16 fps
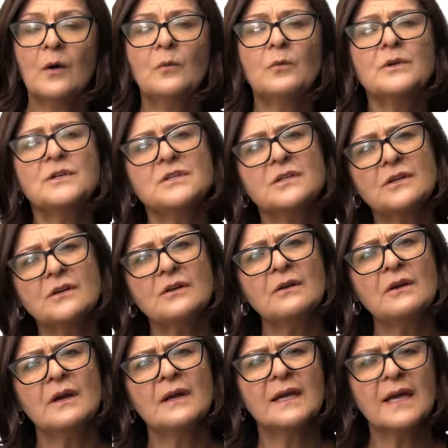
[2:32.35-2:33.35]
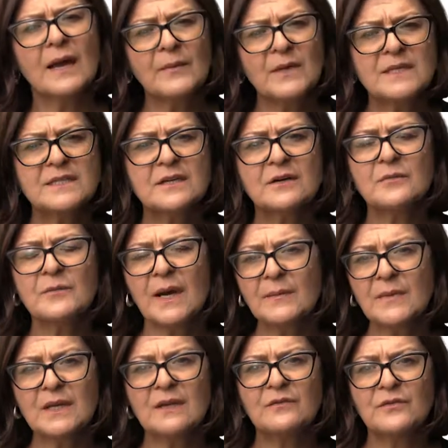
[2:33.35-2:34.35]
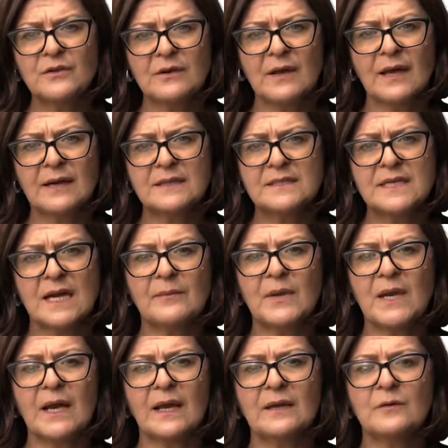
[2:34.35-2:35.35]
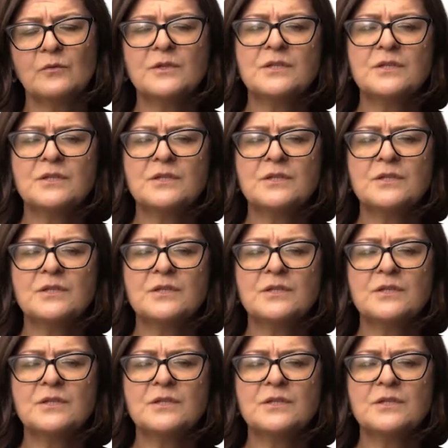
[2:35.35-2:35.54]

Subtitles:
would you come and tell mummy if you had a tummy ache?